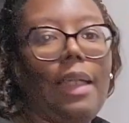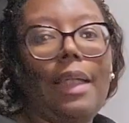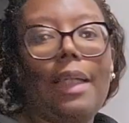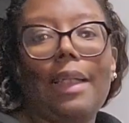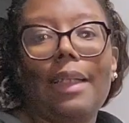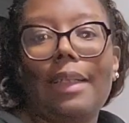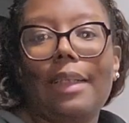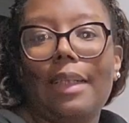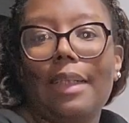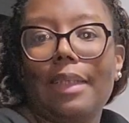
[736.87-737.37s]

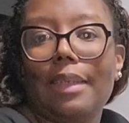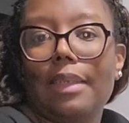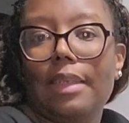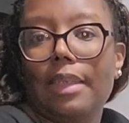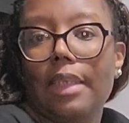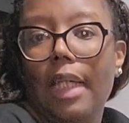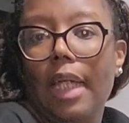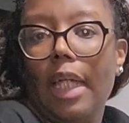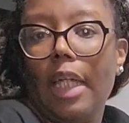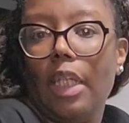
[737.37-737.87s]
It did
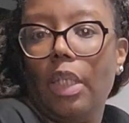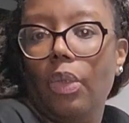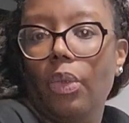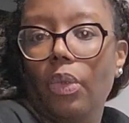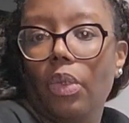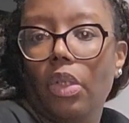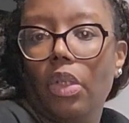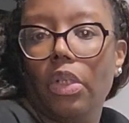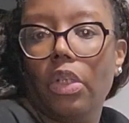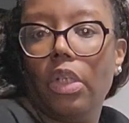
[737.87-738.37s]
say you
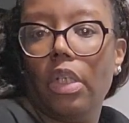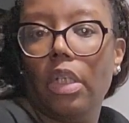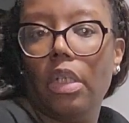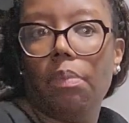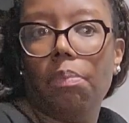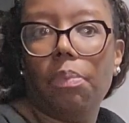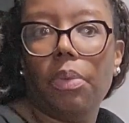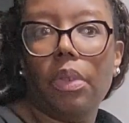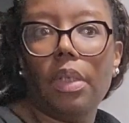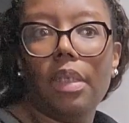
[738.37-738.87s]

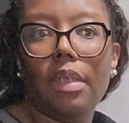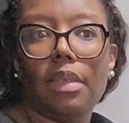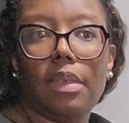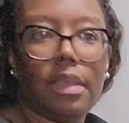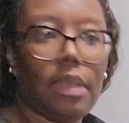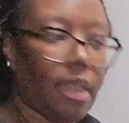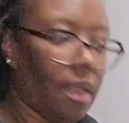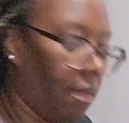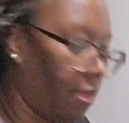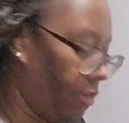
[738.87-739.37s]
could put
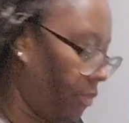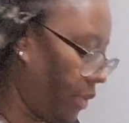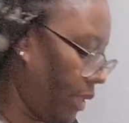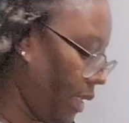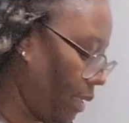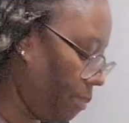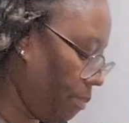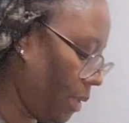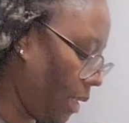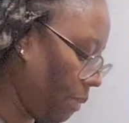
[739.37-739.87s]
some
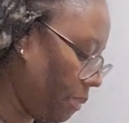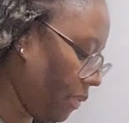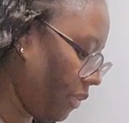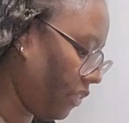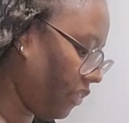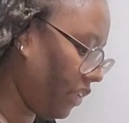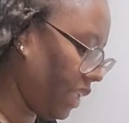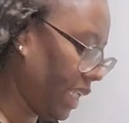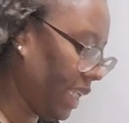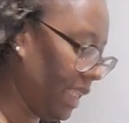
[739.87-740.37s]
red pepper
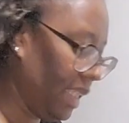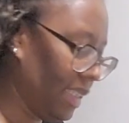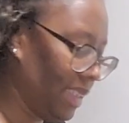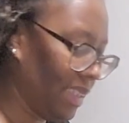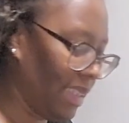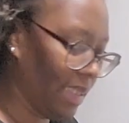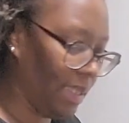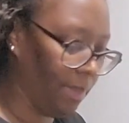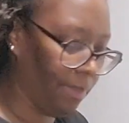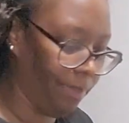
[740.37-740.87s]

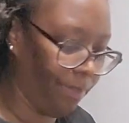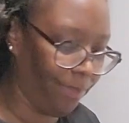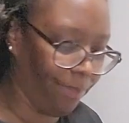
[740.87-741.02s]
flakes,